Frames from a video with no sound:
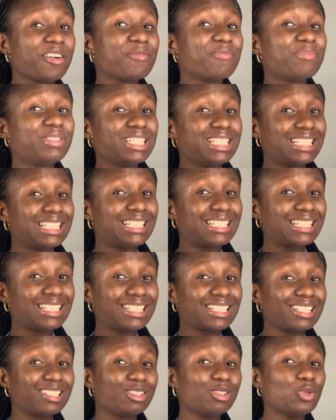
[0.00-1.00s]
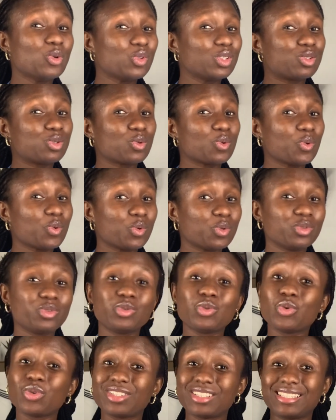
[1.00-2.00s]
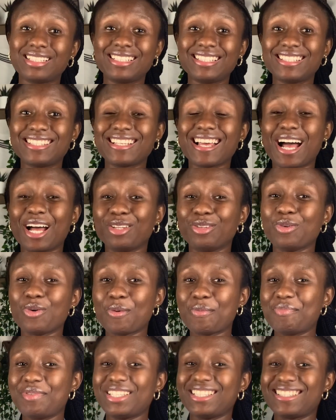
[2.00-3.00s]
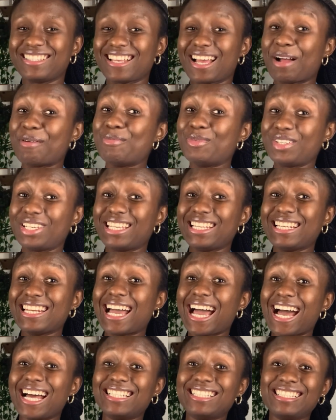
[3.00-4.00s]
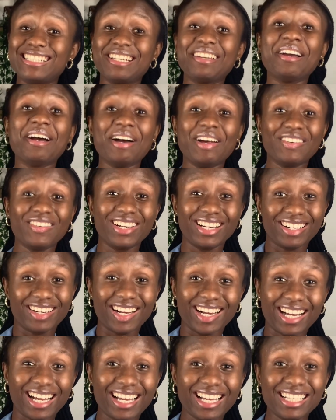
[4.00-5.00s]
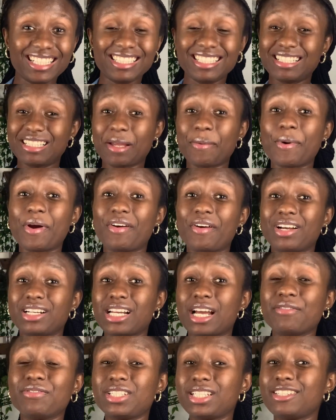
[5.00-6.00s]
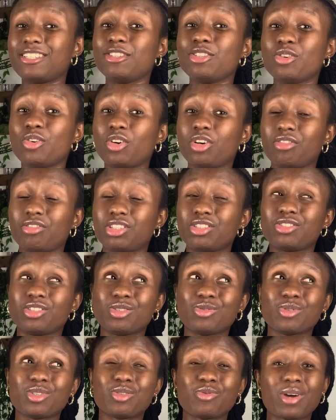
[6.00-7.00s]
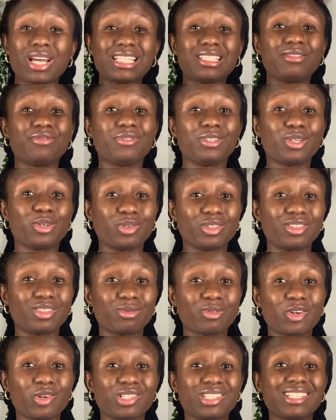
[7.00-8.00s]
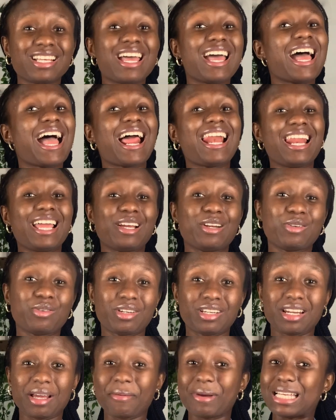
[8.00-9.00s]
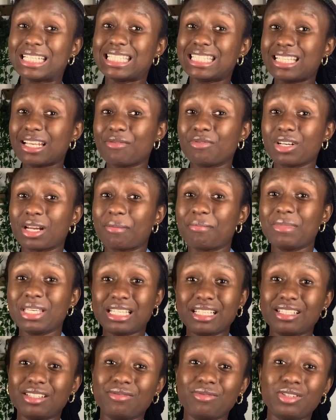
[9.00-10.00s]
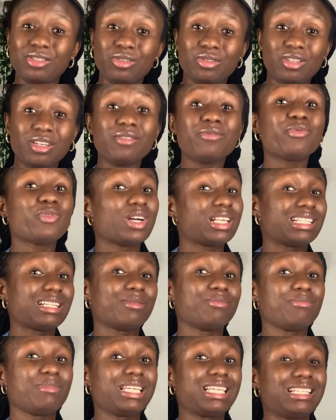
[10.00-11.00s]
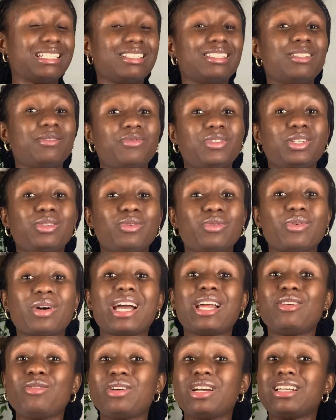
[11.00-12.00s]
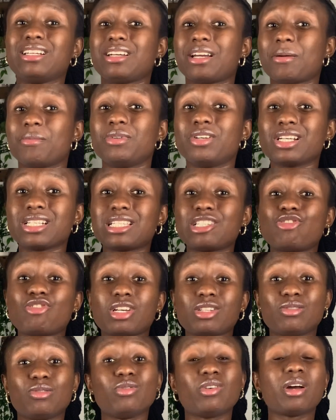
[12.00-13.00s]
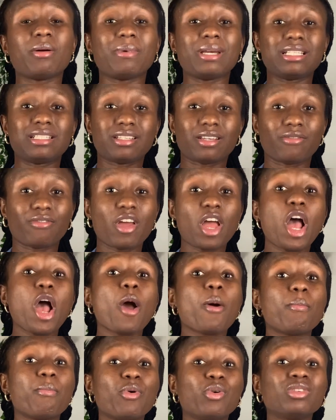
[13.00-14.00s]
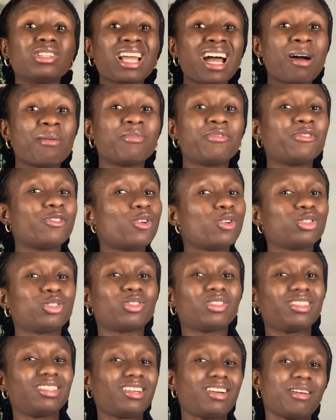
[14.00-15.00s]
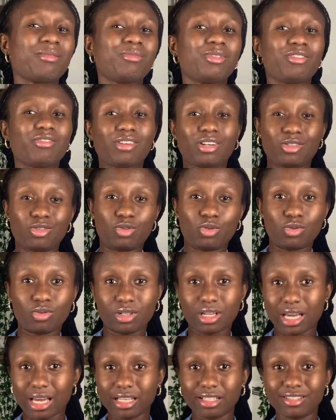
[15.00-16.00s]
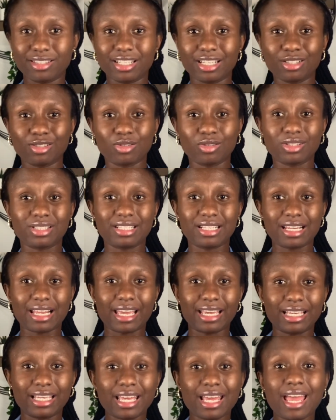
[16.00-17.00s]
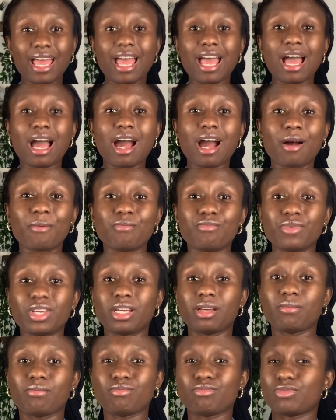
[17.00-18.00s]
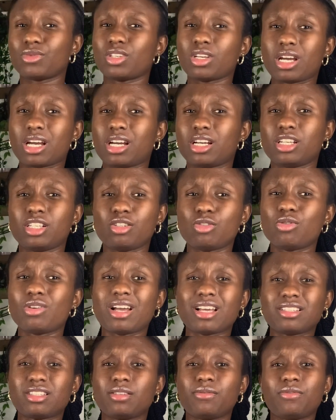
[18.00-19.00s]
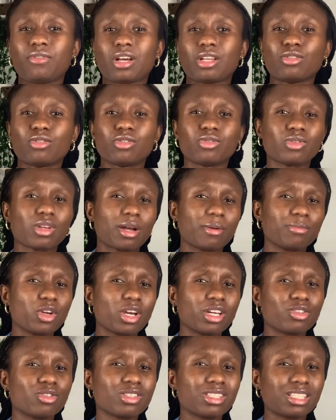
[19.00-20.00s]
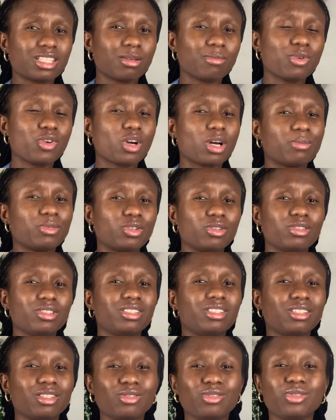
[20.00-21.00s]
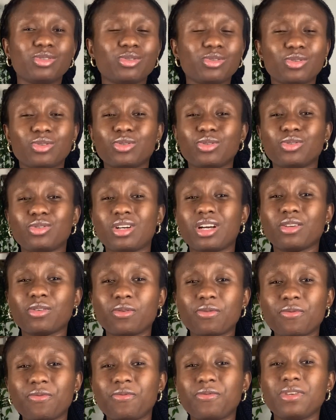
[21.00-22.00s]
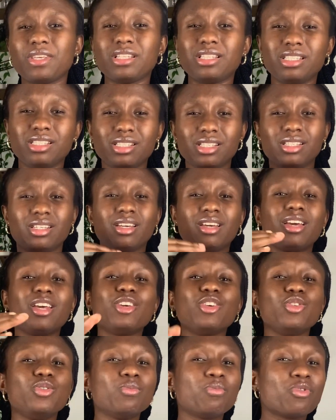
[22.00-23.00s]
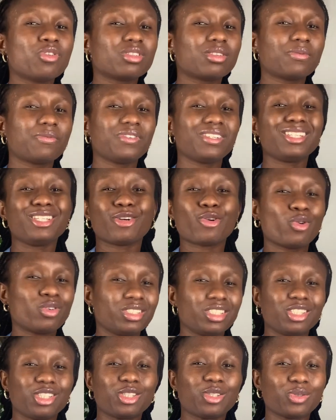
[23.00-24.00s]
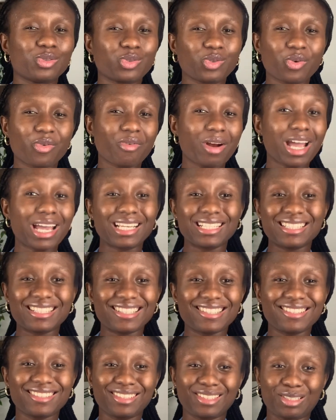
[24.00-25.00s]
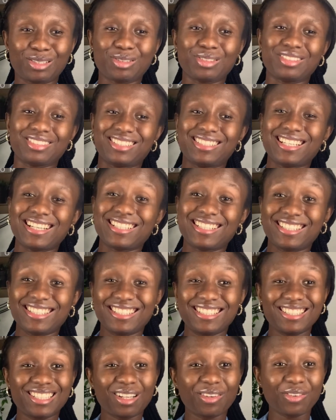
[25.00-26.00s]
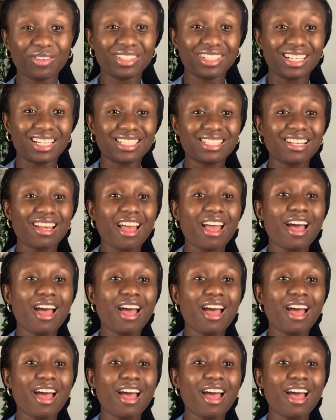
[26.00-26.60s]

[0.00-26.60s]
Please note this and no peace. I'm looking at the camera this time around. I've taken your correction. It was quite difficult because I like looking at myself when I'm making the video. Even as I'm making this video, I look at the camera, I still try to look at myself, but now I'm focused on the camera. So guys, there's nothing like I look as if you are not seeing me, or I'm not looking at you, or you cannot feel the, you must feel the connection, all right? So that is it for that.